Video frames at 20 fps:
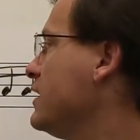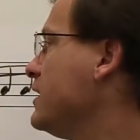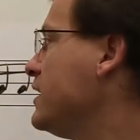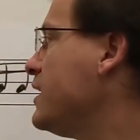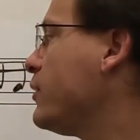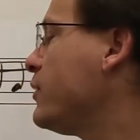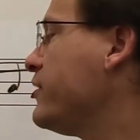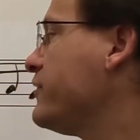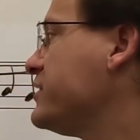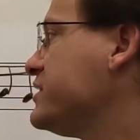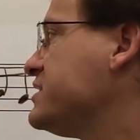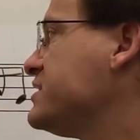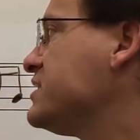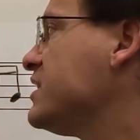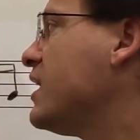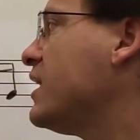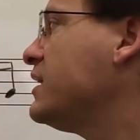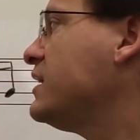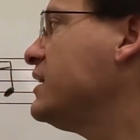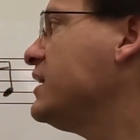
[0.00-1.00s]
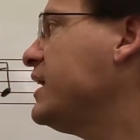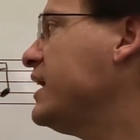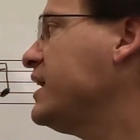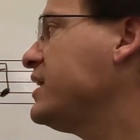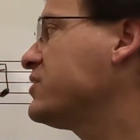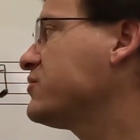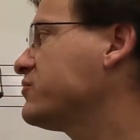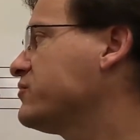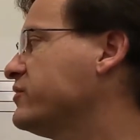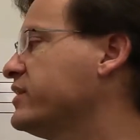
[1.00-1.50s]
Now we have a dotted
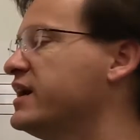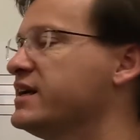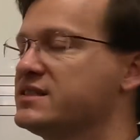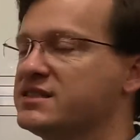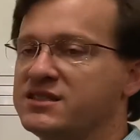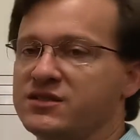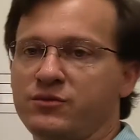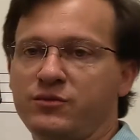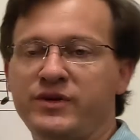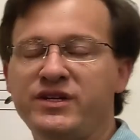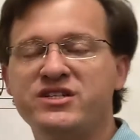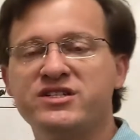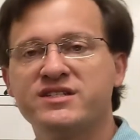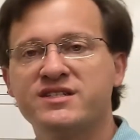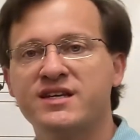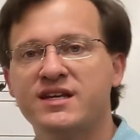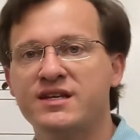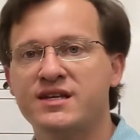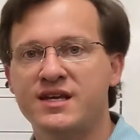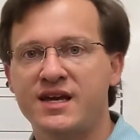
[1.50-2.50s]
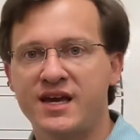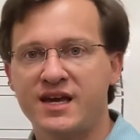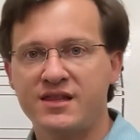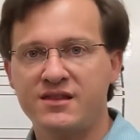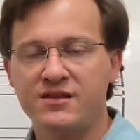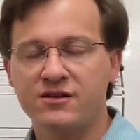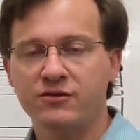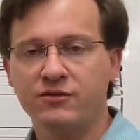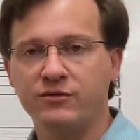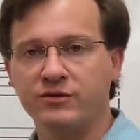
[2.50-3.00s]
8th rest. We just said an
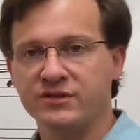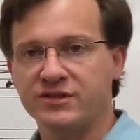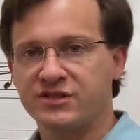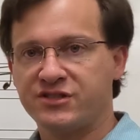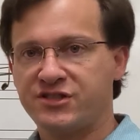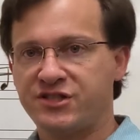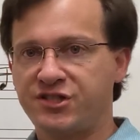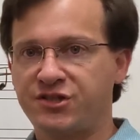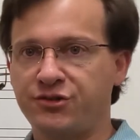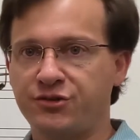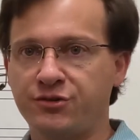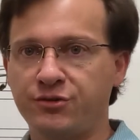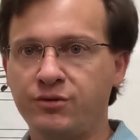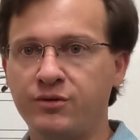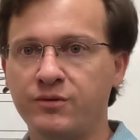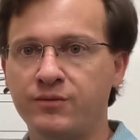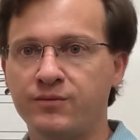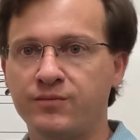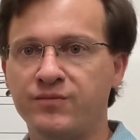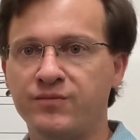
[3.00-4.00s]
8th note was 2